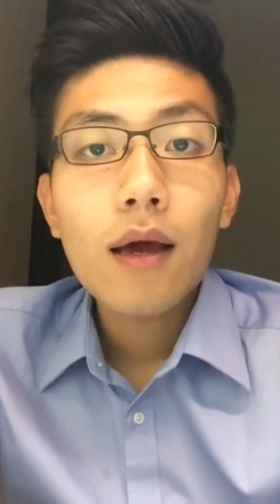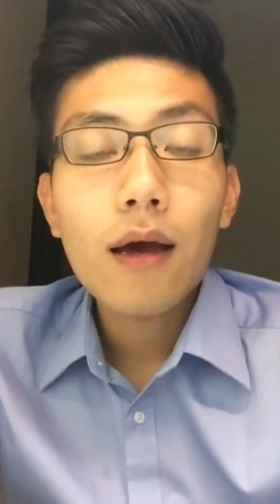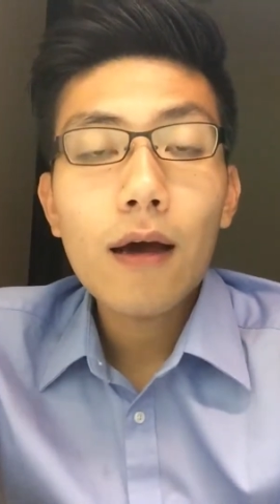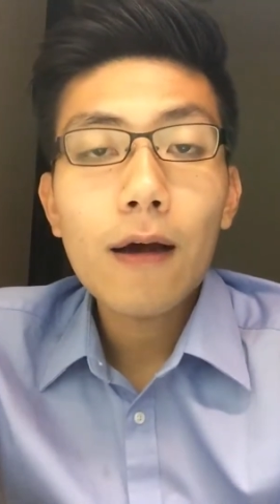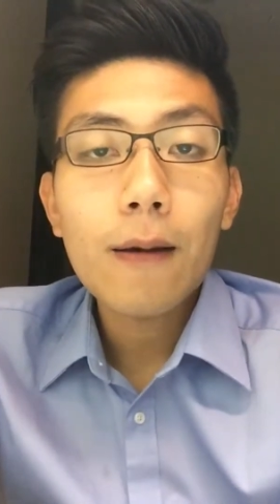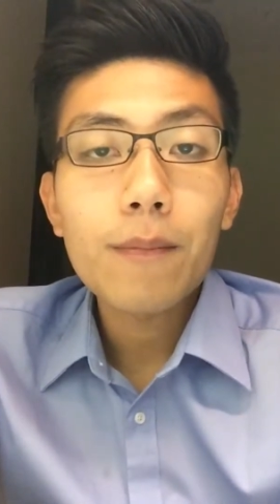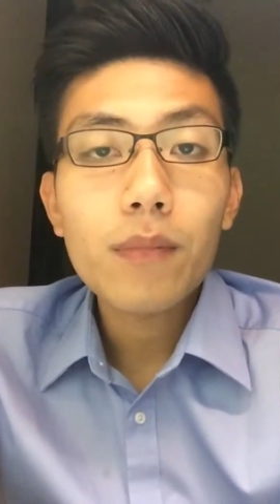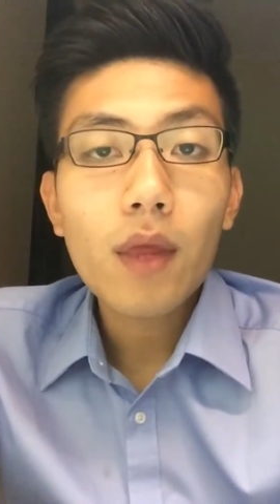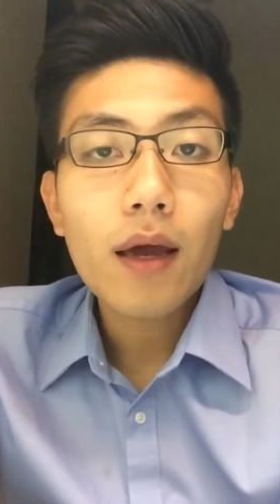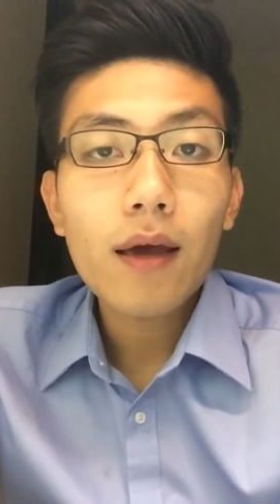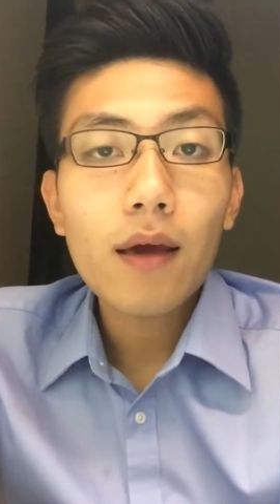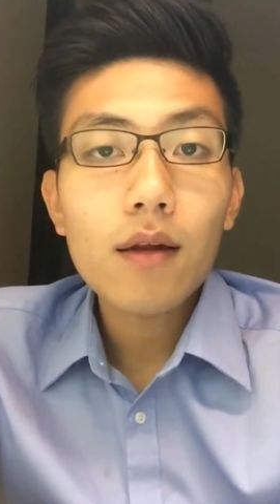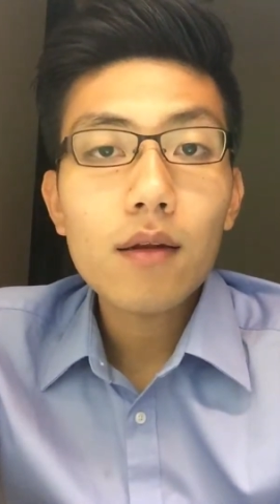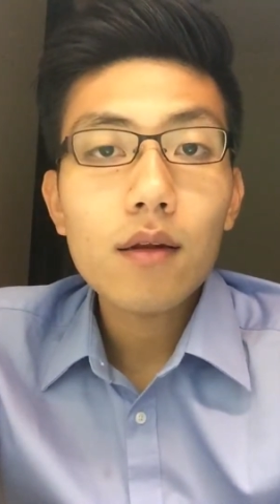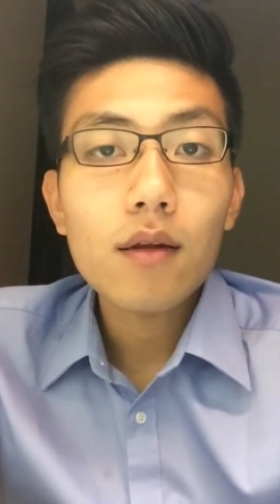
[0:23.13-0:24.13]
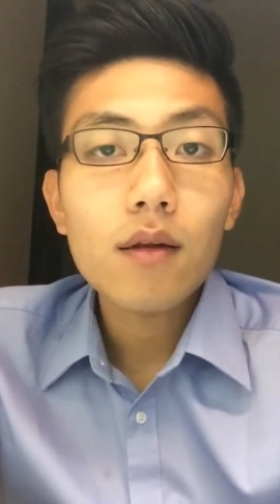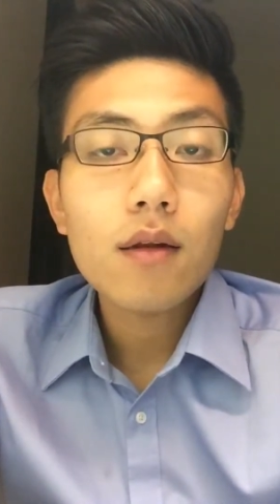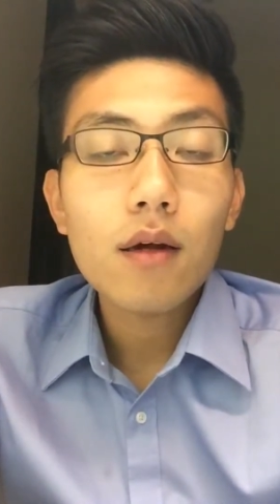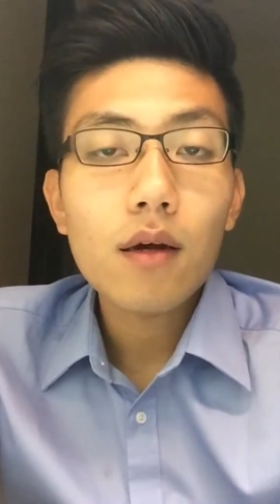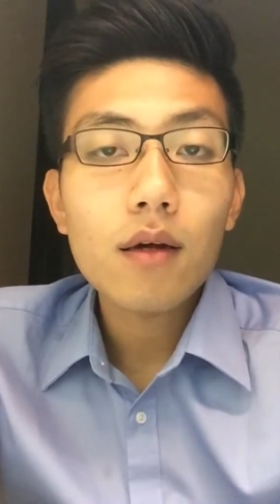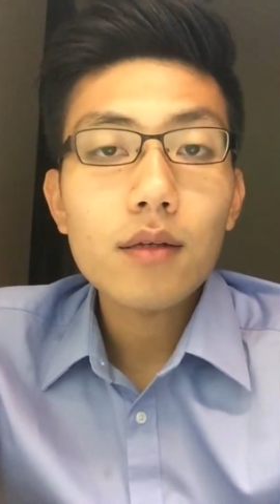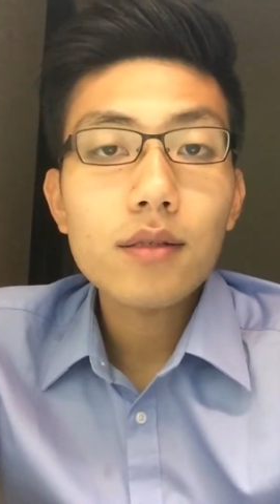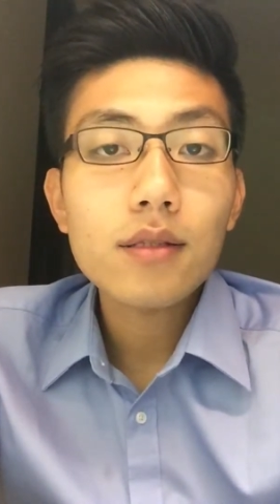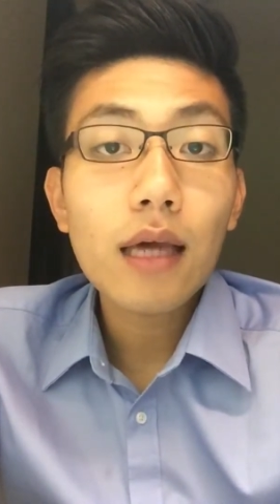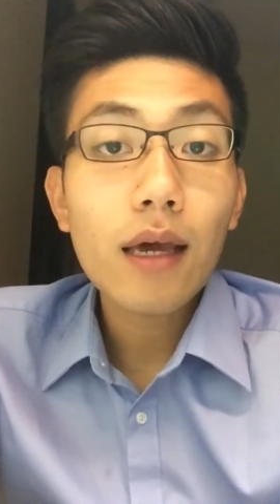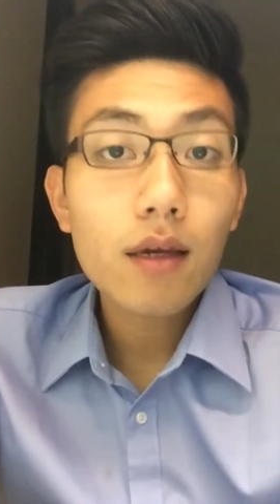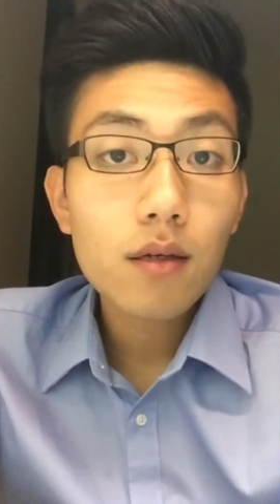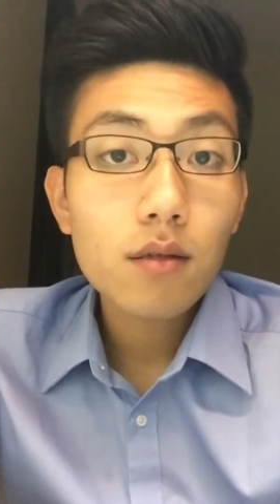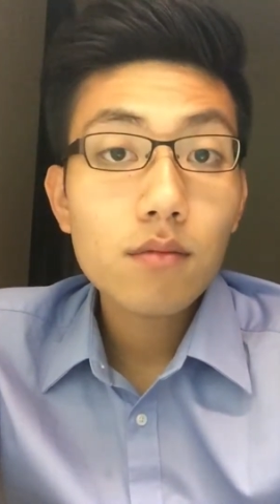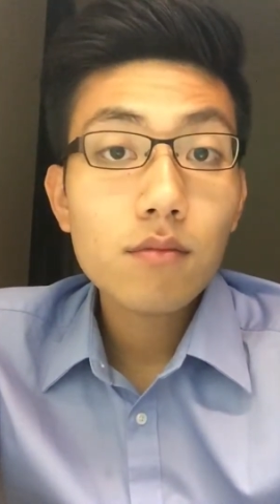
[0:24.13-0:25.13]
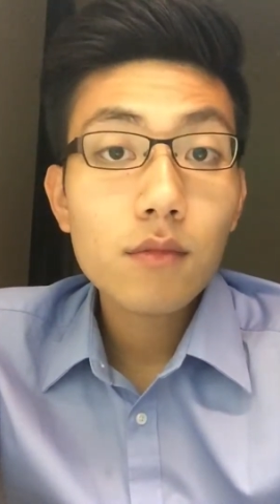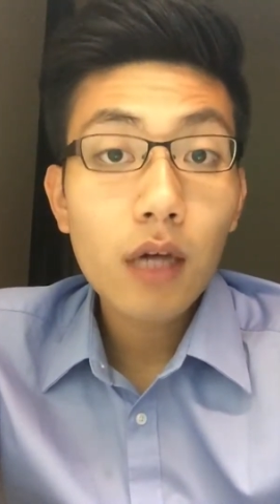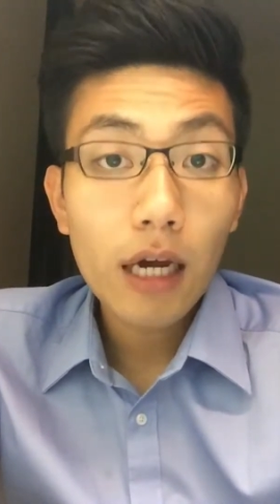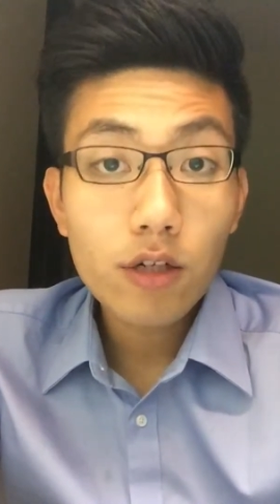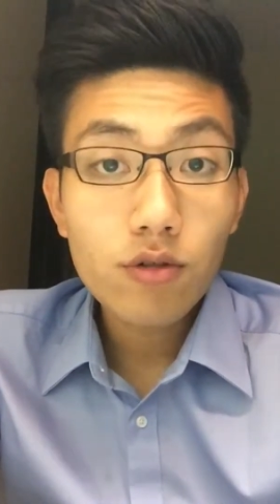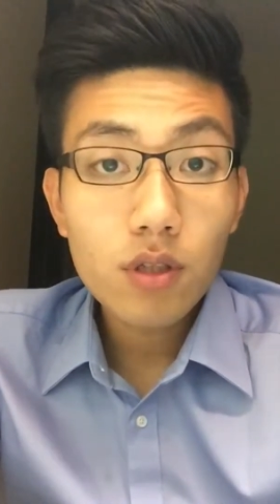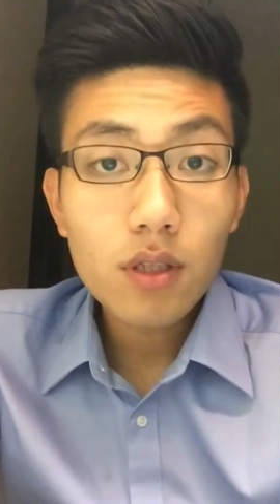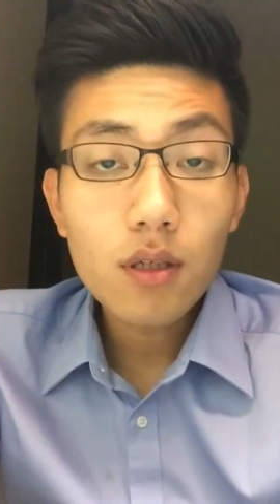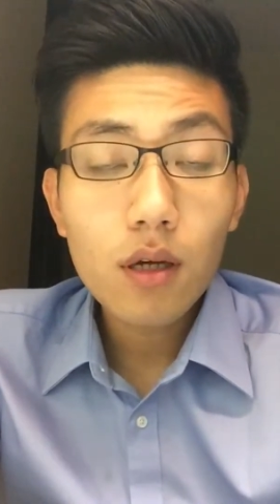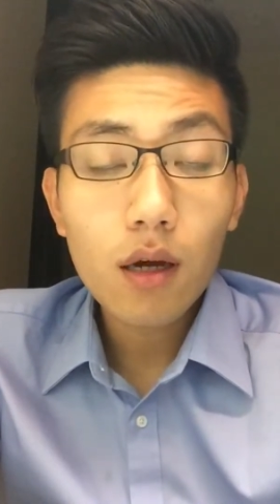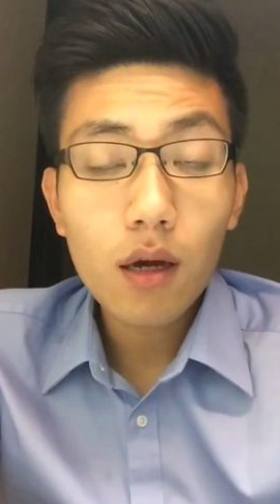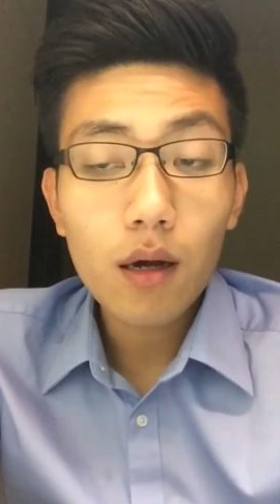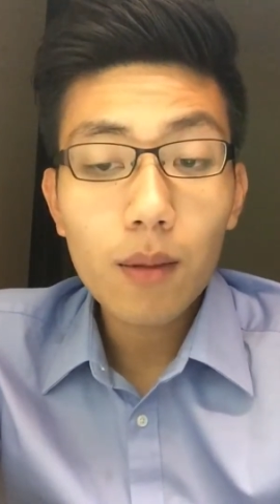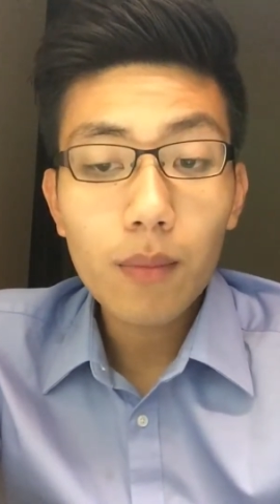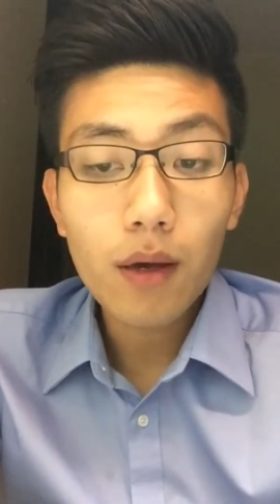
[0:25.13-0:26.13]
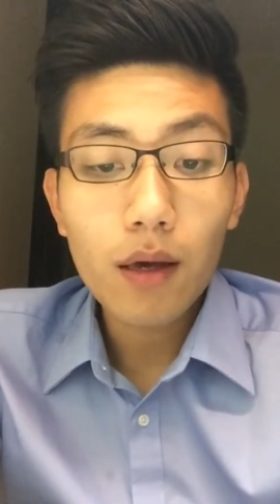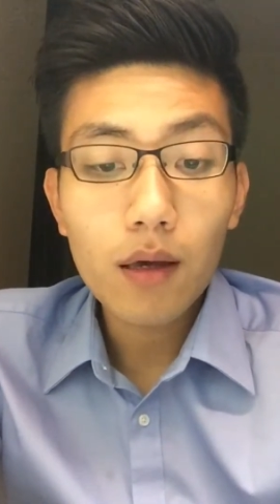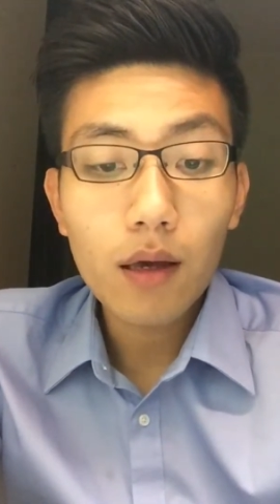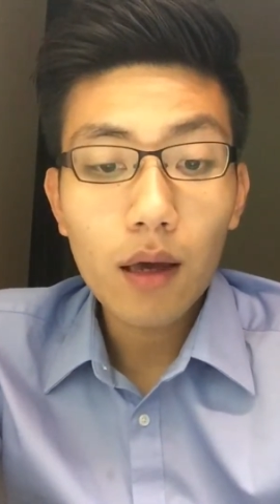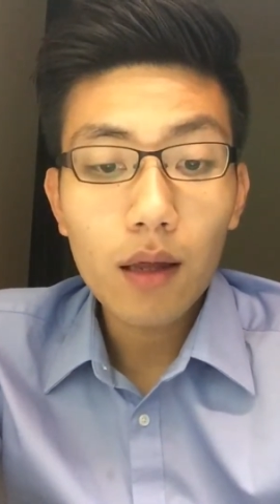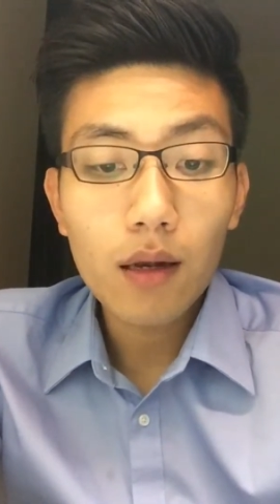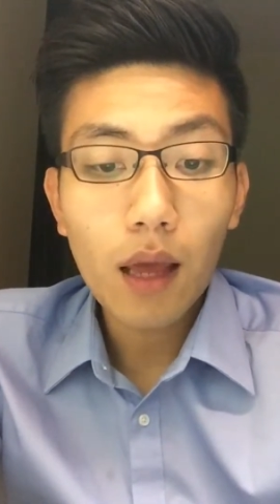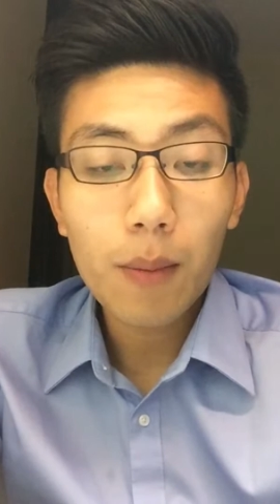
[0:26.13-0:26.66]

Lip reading: I had psychiatry at